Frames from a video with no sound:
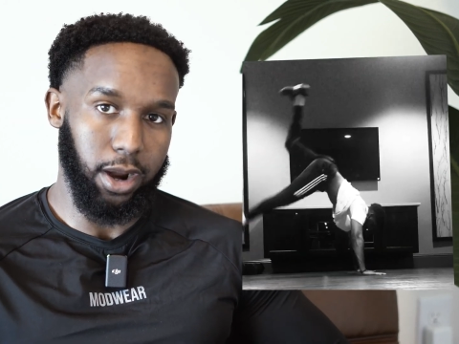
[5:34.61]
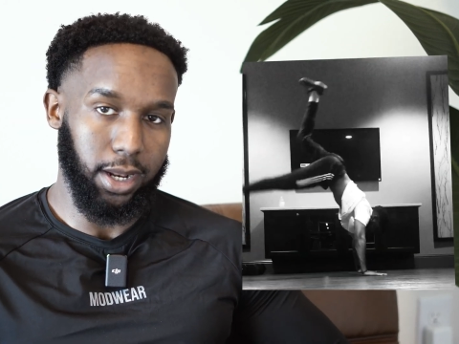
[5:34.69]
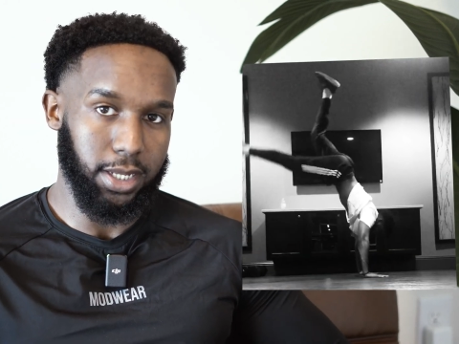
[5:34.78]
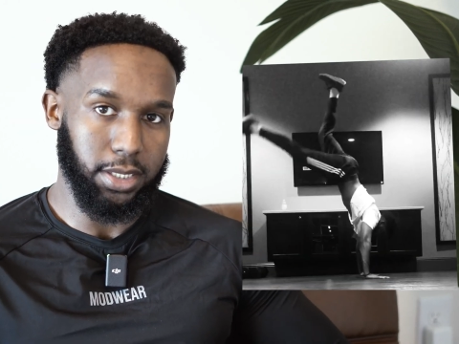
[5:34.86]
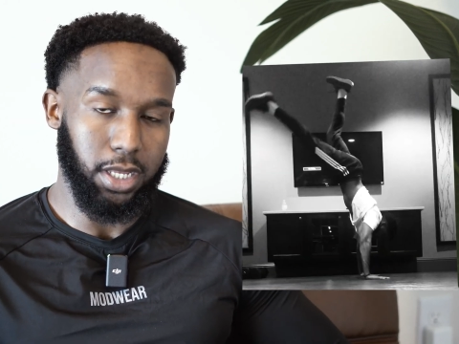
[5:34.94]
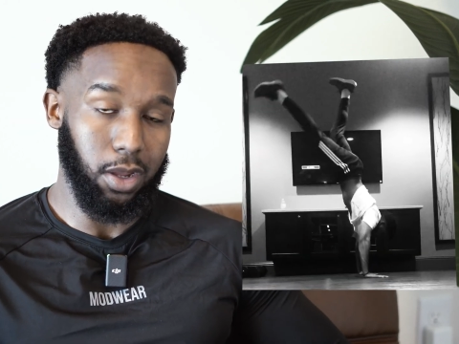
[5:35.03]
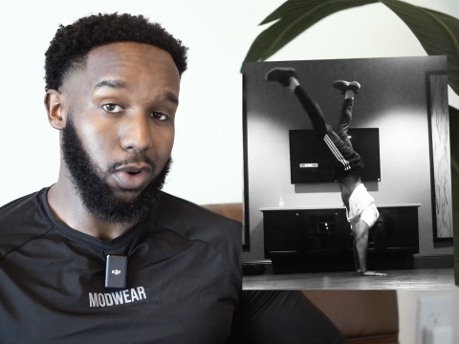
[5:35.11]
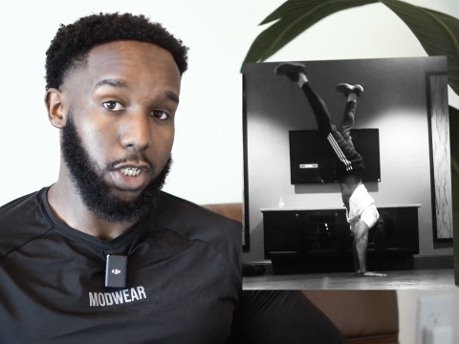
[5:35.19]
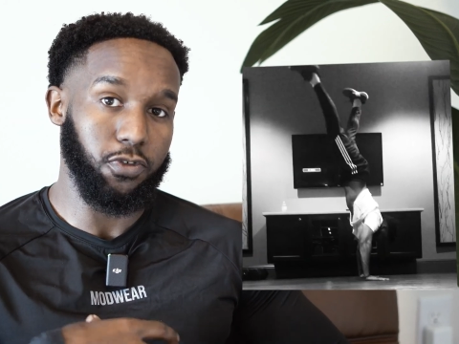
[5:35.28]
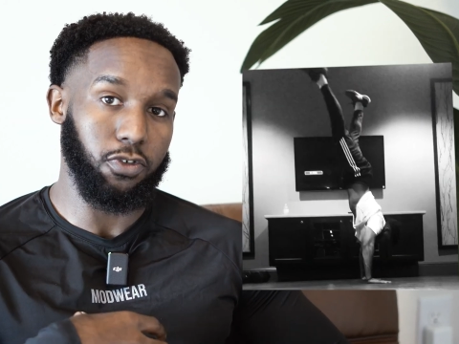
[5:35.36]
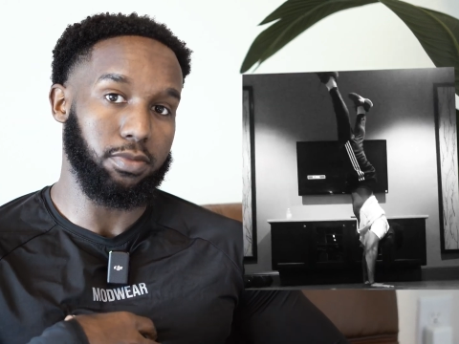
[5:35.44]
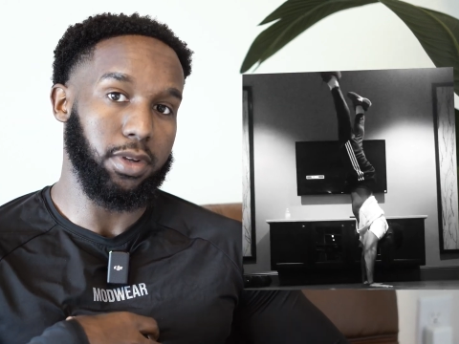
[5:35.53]
at least it was
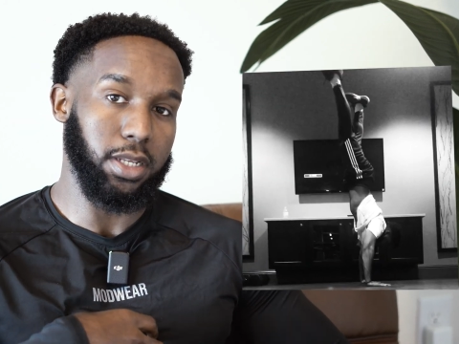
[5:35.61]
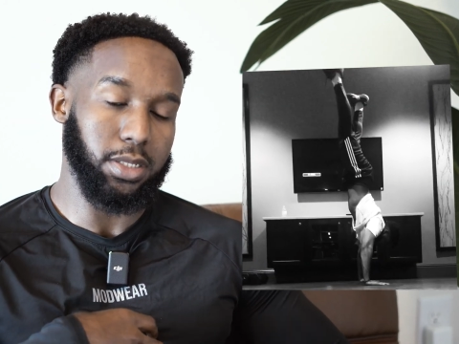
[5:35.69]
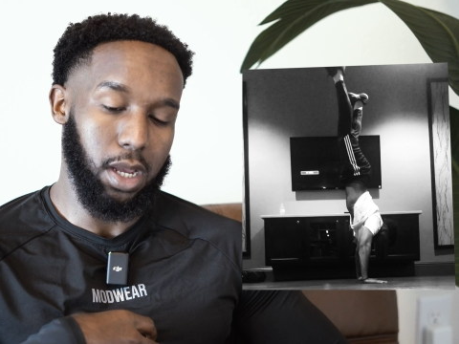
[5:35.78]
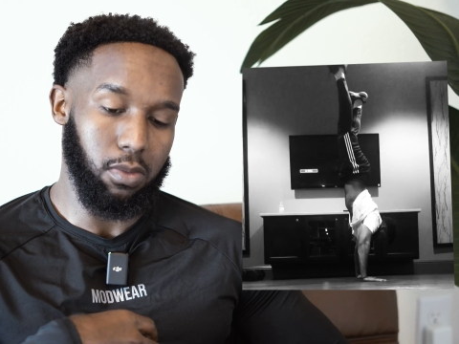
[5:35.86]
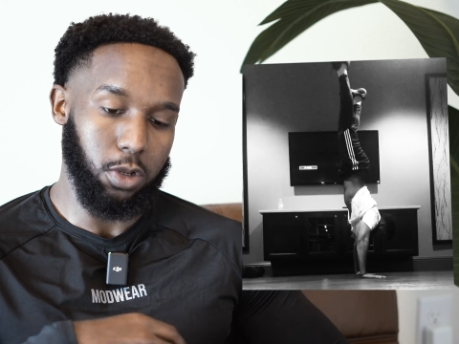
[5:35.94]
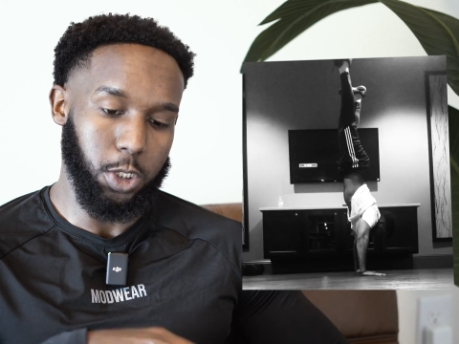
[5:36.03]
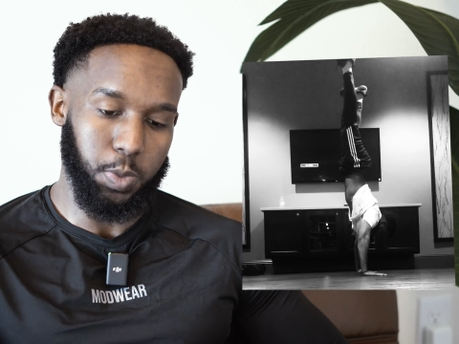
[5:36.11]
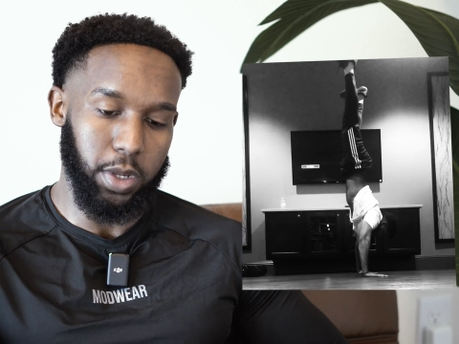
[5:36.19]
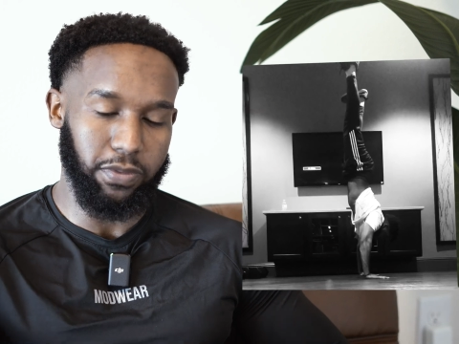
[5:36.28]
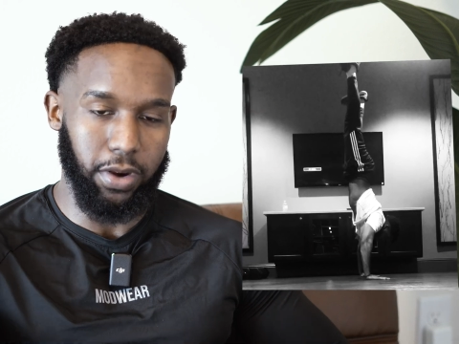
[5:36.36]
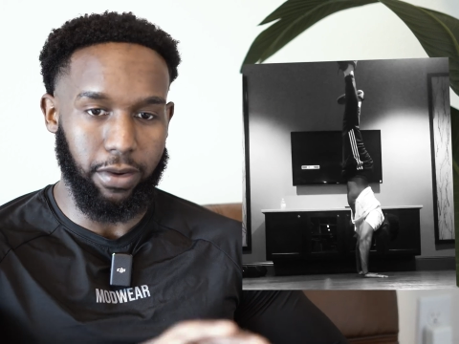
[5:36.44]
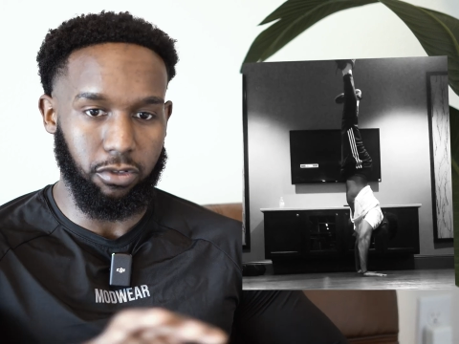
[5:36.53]
for me, so I won't speak
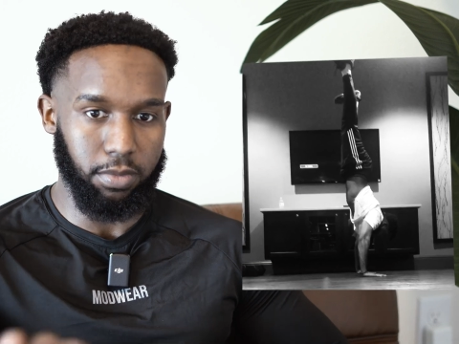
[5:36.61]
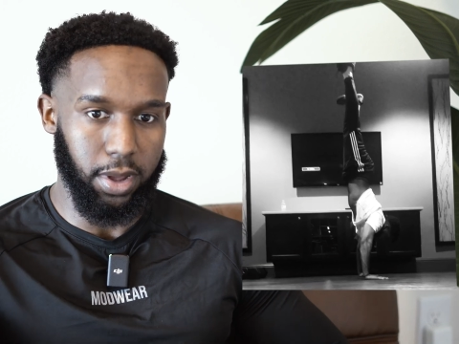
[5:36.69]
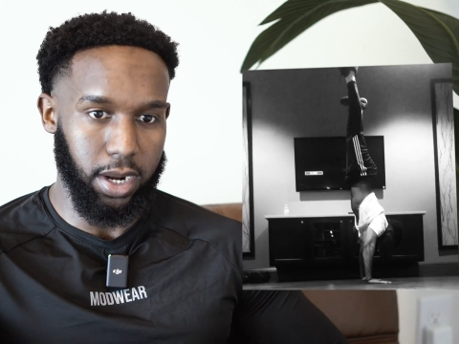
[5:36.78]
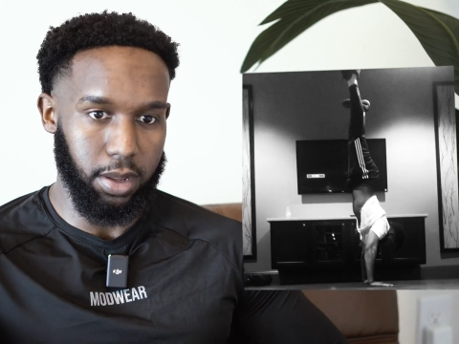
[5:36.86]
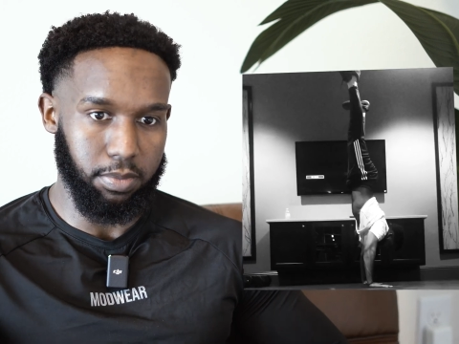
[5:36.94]
for everybody,